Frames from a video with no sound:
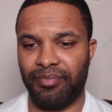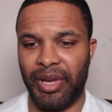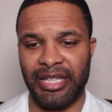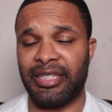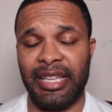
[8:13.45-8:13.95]

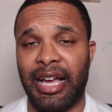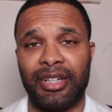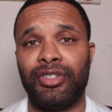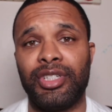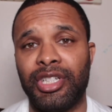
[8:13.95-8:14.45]
basically, I
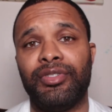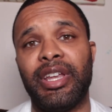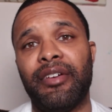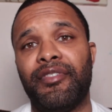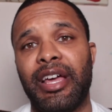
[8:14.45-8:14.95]
couldn't get on
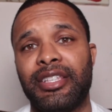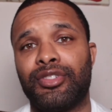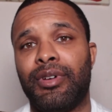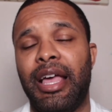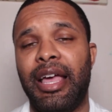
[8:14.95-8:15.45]
that flight,
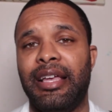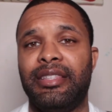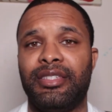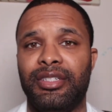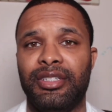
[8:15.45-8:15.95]
so I
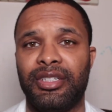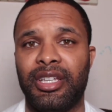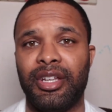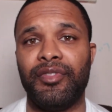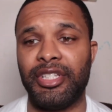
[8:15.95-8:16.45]
had to
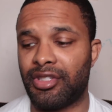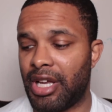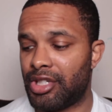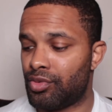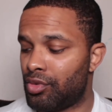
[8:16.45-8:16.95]
get it
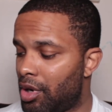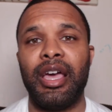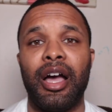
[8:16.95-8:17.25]
rescheduled.